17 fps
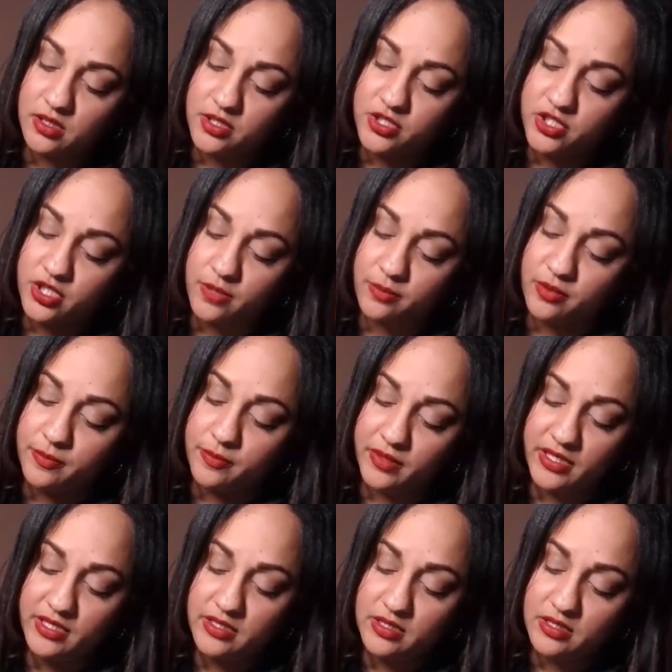Jumper,
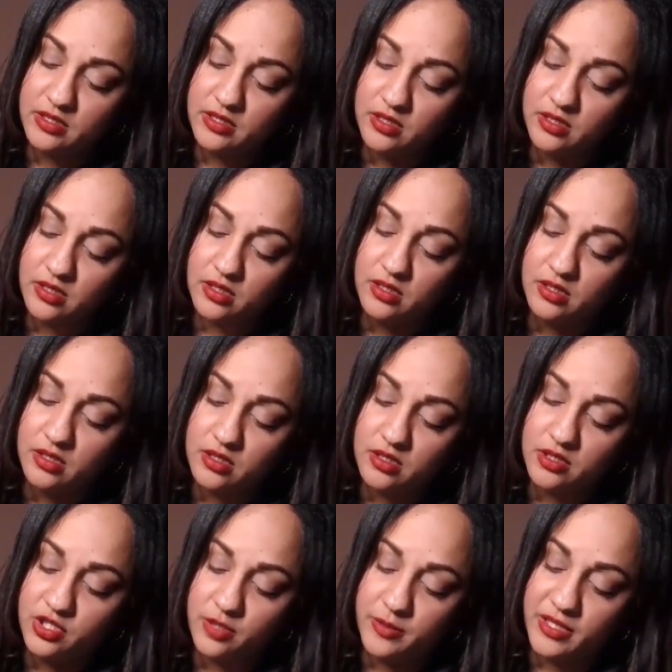please.
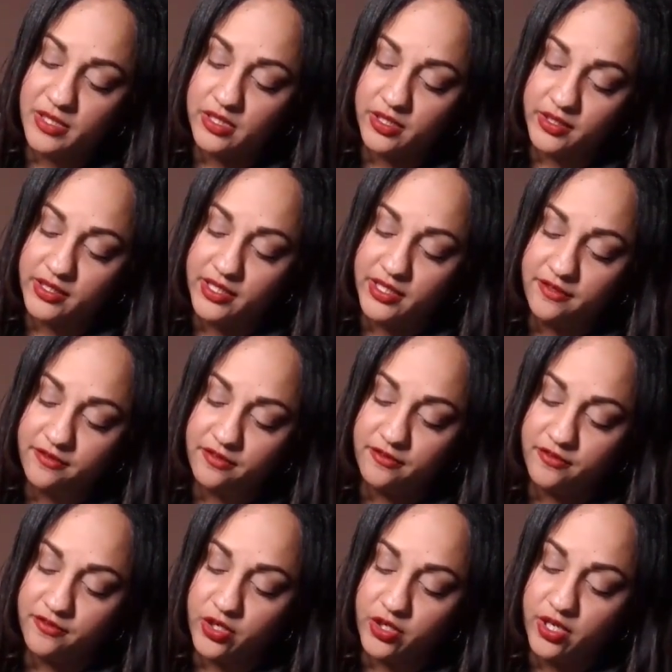Show me clearly for
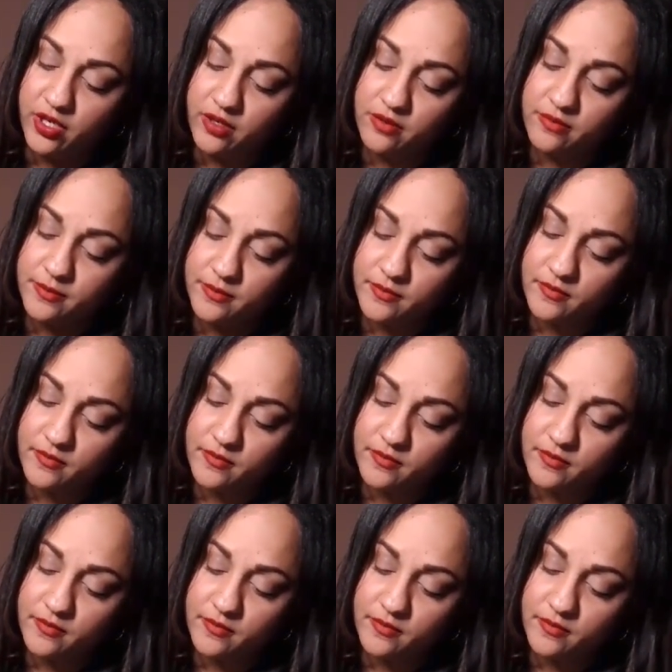Virgo.